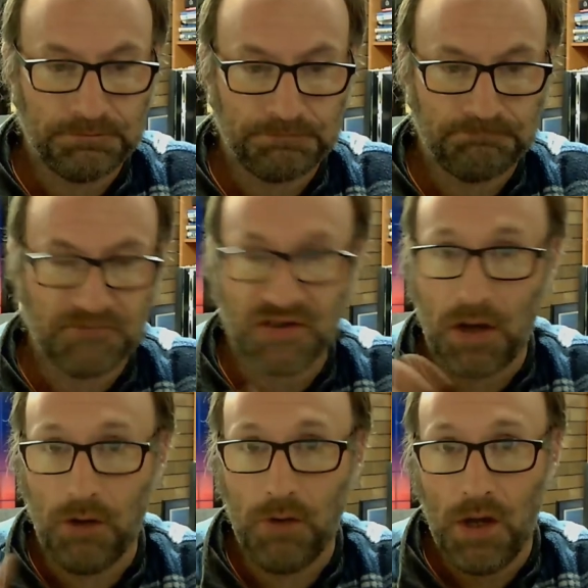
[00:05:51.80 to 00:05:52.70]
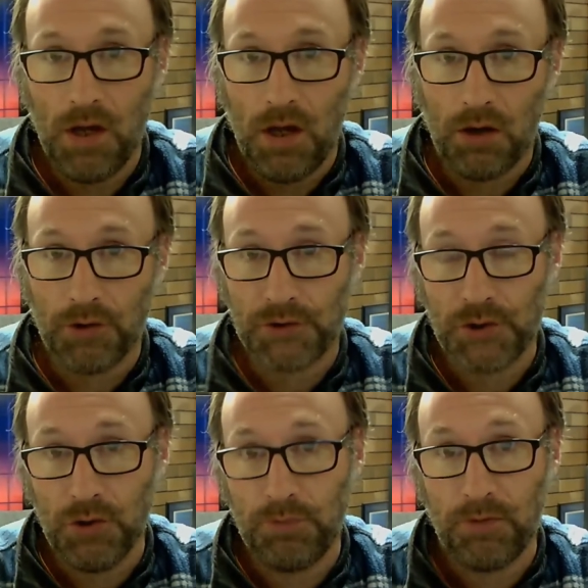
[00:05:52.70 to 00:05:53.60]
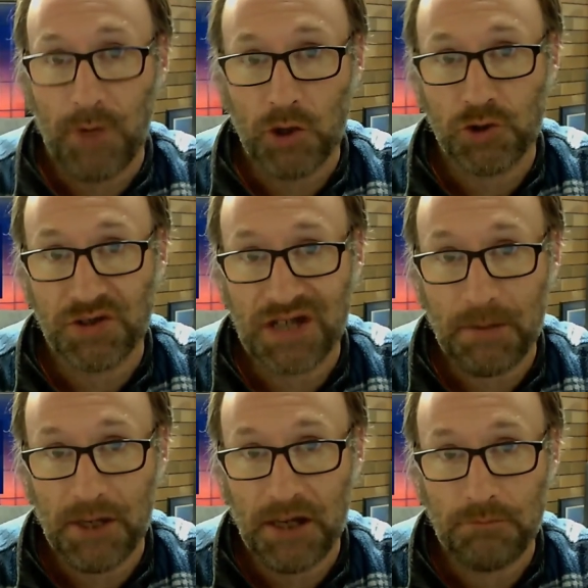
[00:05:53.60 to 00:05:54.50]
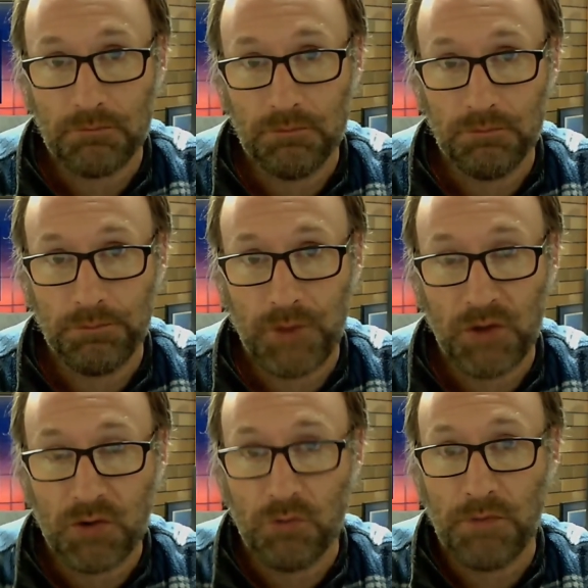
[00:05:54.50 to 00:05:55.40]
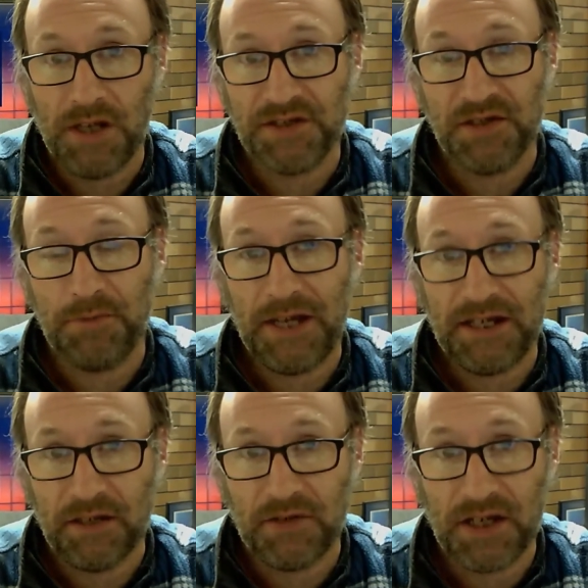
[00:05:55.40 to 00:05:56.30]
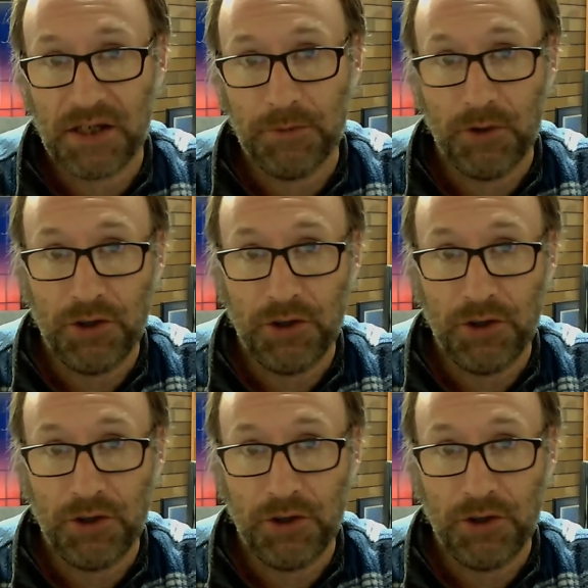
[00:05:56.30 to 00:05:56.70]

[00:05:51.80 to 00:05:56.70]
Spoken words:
So I've got two promotions coming up, both good mates of the Backyard Tech community